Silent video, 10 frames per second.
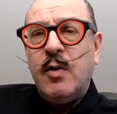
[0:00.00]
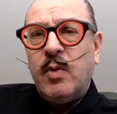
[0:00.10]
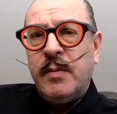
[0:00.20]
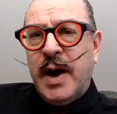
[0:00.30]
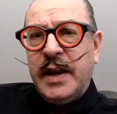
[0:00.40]

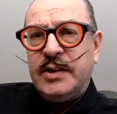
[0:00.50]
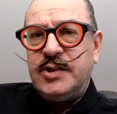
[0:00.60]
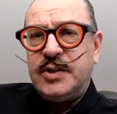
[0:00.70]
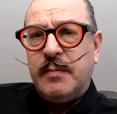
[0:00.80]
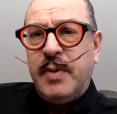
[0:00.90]
We
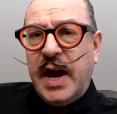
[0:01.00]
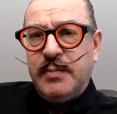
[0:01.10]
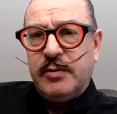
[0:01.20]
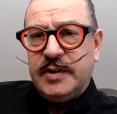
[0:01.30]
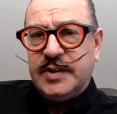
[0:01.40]
managed a
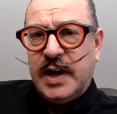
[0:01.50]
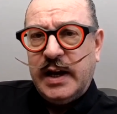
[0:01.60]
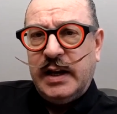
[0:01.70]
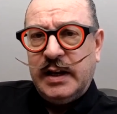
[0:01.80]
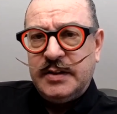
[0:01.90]
paper
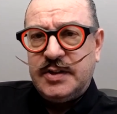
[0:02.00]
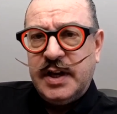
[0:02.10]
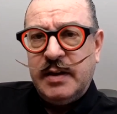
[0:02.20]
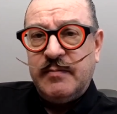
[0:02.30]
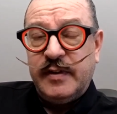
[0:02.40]
recycling
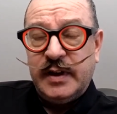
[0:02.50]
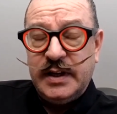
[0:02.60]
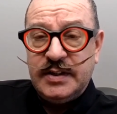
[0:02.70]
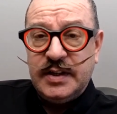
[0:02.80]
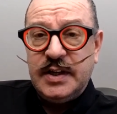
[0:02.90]
scheme for
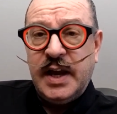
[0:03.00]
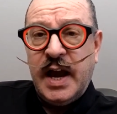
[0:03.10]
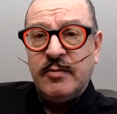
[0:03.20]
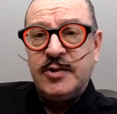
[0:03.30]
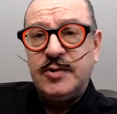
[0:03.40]
Leeds City
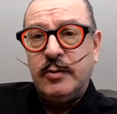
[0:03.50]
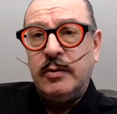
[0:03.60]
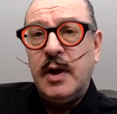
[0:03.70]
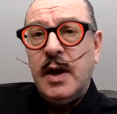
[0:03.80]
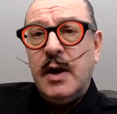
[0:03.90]
Council.